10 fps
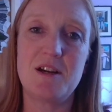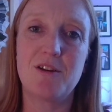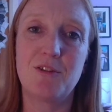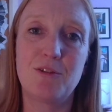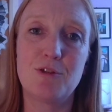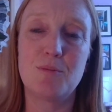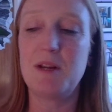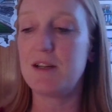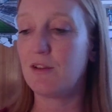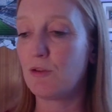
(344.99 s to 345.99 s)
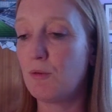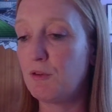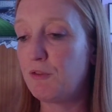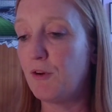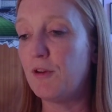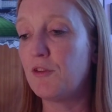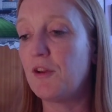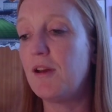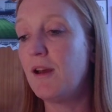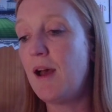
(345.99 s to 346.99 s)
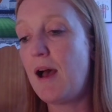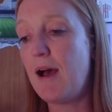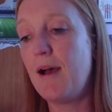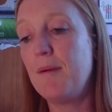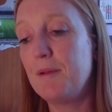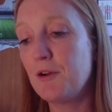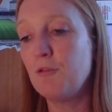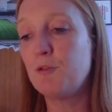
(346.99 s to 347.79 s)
because social media is always fun, isn't it? It always